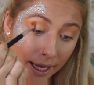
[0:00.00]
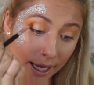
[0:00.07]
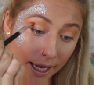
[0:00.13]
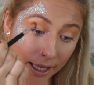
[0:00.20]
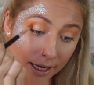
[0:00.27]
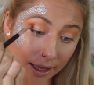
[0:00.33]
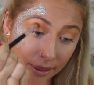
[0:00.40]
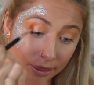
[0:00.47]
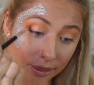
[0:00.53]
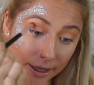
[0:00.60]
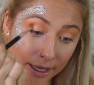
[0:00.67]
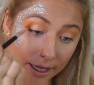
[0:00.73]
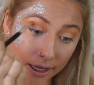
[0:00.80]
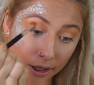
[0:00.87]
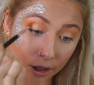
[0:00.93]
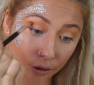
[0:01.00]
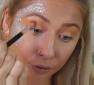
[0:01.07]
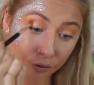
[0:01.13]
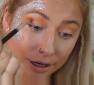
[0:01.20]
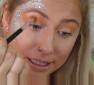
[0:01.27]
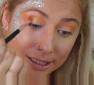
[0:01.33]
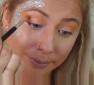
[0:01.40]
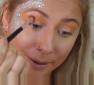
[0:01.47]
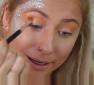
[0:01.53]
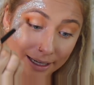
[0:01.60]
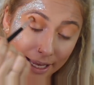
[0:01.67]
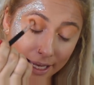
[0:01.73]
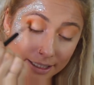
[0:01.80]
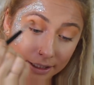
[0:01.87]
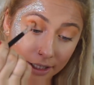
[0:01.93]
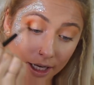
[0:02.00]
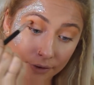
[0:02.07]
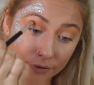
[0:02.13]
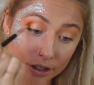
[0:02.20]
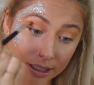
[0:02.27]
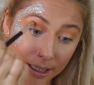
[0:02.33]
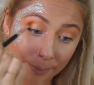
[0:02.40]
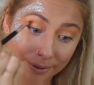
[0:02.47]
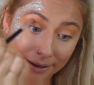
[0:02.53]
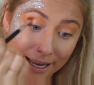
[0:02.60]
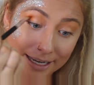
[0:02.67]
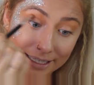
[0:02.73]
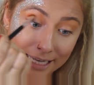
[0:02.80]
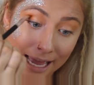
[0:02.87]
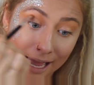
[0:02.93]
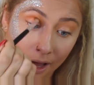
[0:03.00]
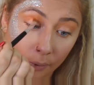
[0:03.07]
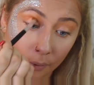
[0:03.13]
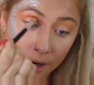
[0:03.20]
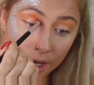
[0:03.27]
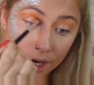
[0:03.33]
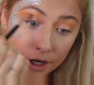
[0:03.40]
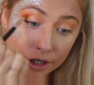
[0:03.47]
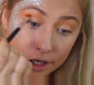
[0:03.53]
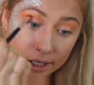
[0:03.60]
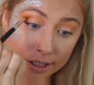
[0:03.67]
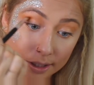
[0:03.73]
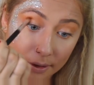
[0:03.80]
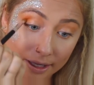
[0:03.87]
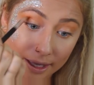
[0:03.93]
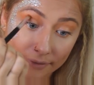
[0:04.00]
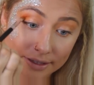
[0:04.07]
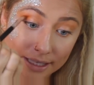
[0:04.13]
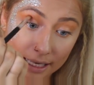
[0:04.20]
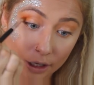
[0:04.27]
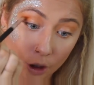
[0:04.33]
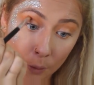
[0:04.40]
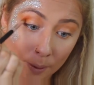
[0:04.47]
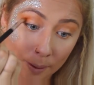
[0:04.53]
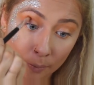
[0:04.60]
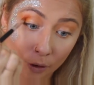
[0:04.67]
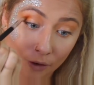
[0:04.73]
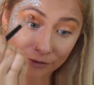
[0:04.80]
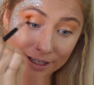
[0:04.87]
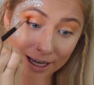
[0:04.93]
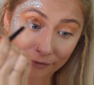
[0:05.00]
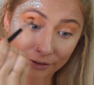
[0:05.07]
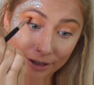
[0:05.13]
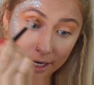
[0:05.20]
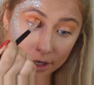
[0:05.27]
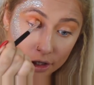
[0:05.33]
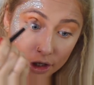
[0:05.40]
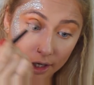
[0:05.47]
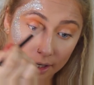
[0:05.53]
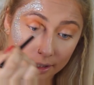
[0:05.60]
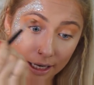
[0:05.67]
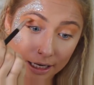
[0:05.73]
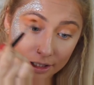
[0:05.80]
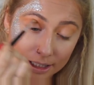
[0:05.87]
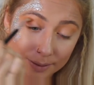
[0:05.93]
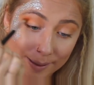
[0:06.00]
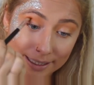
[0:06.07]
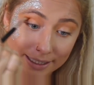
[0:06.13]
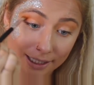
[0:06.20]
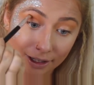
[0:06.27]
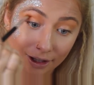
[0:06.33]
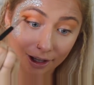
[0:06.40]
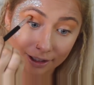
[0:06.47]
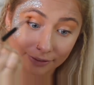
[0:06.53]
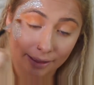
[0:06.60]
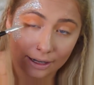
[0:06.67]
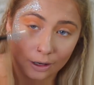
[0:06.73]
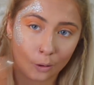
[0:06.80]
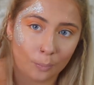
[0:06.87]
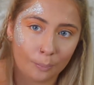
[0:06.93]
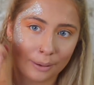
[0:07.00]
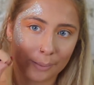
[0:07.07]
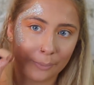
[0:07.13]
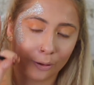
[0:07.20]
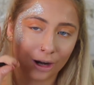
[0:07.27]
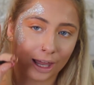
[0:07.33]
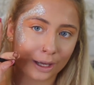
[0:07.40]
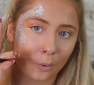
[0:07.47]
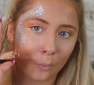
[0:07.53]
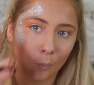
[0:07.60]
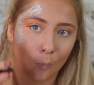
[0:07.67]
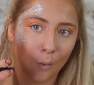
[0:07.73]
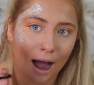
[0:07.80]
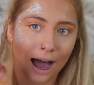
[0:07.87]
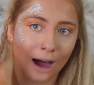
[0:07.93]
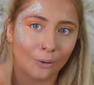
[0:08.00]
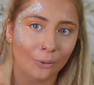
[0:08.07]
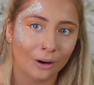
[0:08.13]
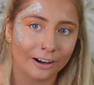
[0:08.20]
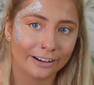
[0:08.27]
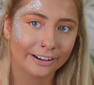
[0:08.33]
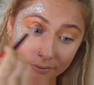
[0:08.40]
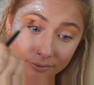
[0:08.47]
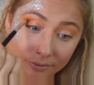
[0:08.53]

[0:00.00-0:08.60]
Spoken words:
in the crease of my lid and kind of just like blend it out, just so it gives it a little bit more of definition and just makes it look that little bit more like wow.